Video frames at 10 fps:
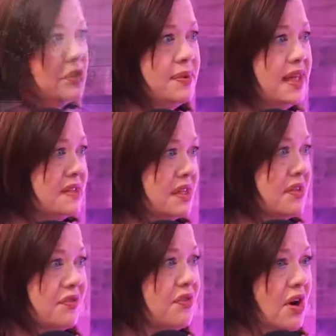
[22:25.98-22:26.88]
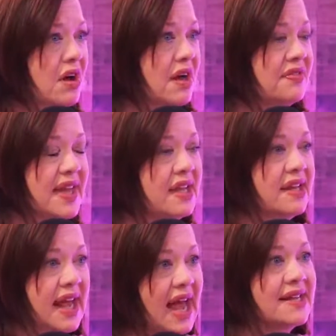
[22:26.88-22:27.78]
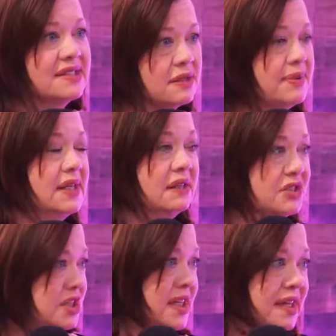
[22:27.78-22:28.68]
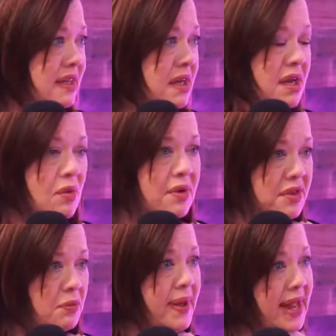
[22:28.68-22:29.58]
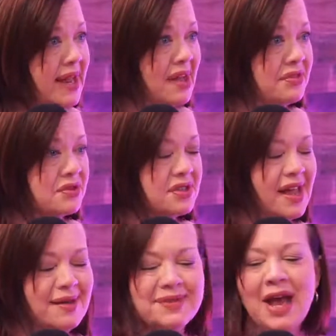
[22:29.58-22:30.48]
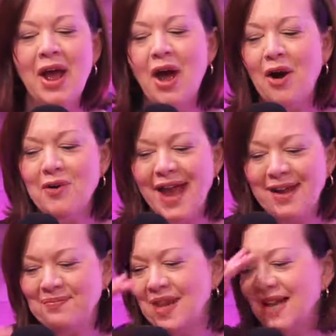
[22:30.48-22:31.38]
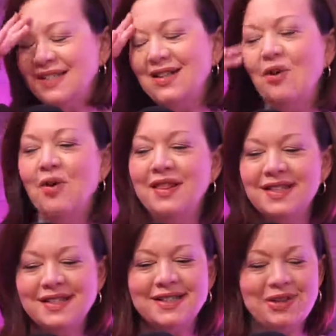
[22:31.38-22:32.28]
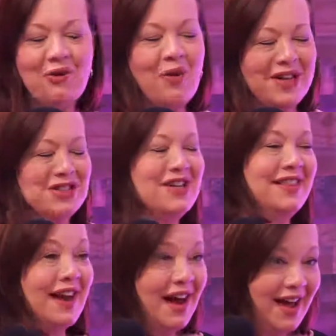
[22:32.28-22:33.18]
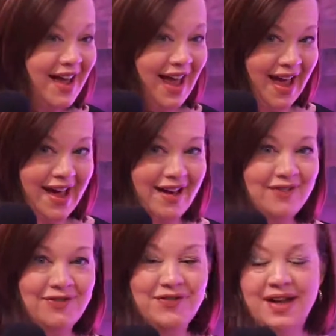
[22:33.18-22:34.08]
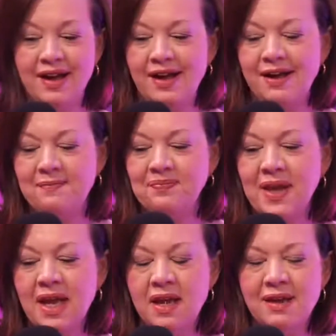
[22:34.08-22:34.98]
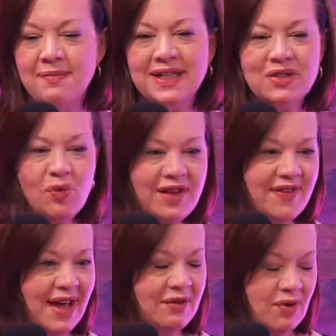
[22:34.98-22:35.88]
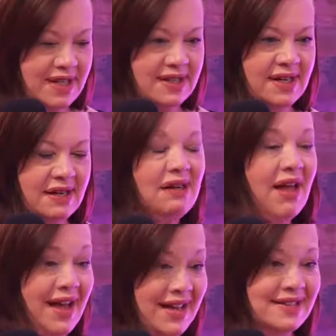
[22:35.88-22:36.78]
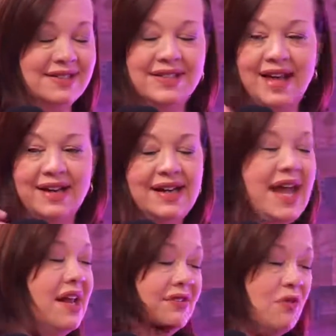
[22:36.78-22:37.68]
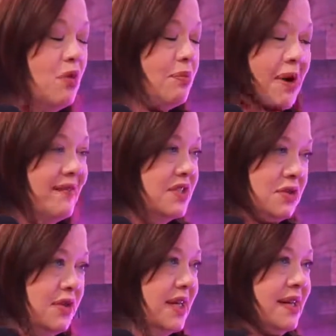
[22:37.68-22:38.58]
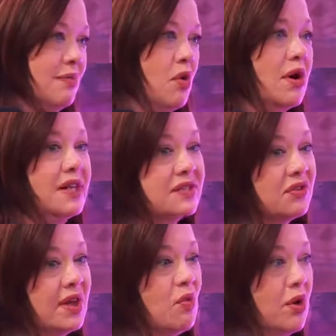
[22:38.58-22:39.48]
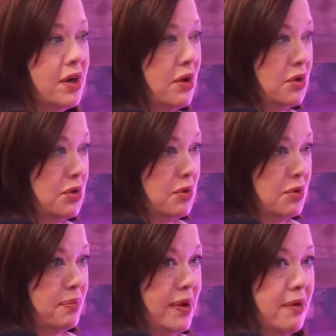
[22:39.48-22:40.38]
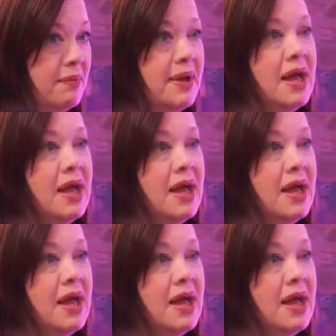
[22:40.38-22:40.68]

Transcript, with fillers: because of the fraud. They, it has to be legit yeah. when they're paying out those claims. Yeah. Okay, so this is a question that I have um, because we've had resident clients that can't afford private duty anymore, and so they want to go to a group home,